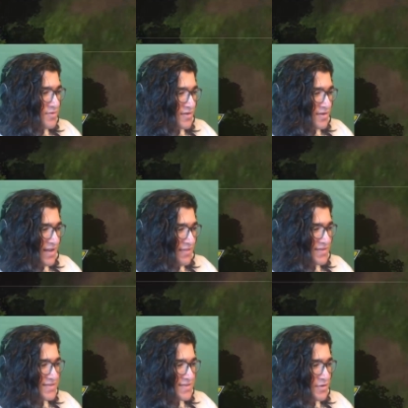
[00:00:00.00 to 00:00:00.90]
Pretend
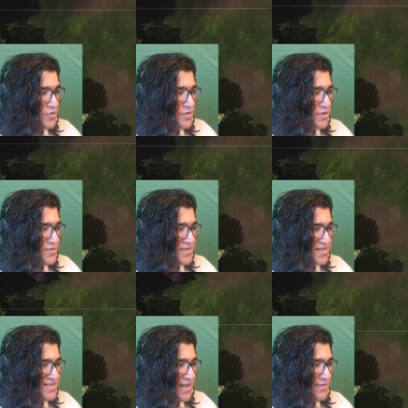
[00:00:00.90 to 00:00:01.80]
this is an Uther who's going
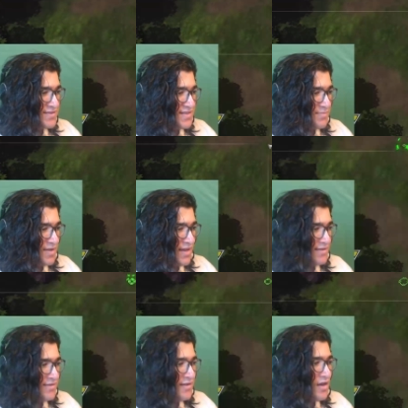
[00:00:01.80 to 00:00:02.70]
to save his
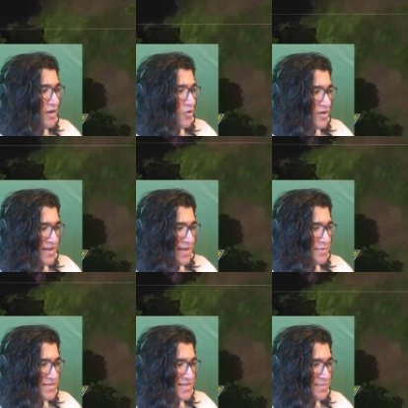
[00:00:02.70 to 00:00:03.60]
DPS, or
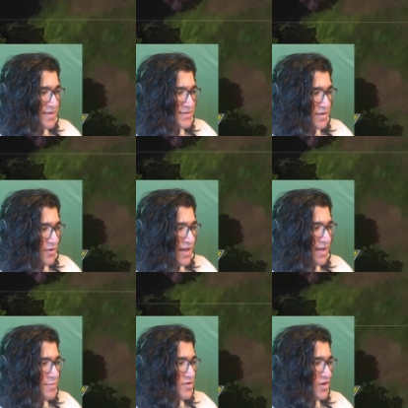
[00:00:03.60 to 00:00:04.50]
enable his DPS to go
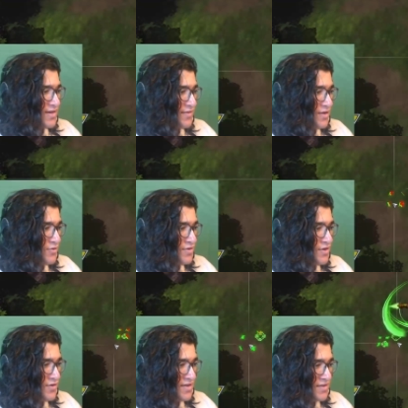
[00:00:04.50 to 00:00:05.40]
ham. You lock down the Uther,
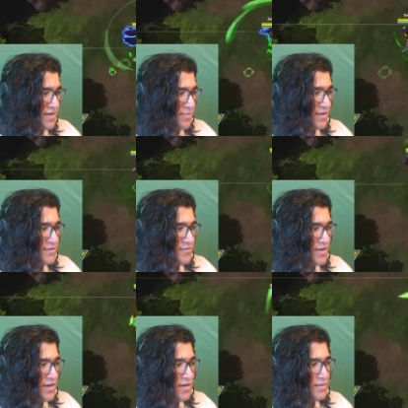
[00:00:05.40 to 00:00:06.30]
you kill a DPS over
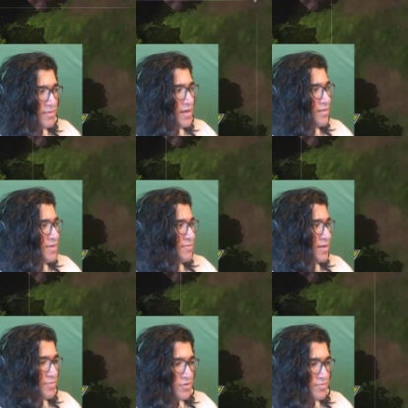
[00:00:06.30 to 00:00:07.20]
here, bing
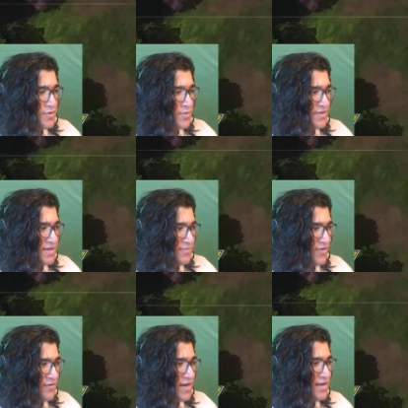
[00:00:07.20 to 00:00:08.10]
bada boom, you win the team
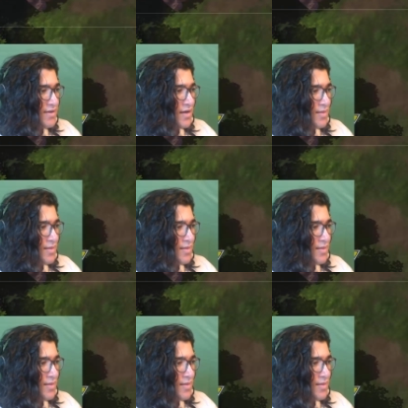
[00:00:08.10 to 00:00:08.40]
fight, right?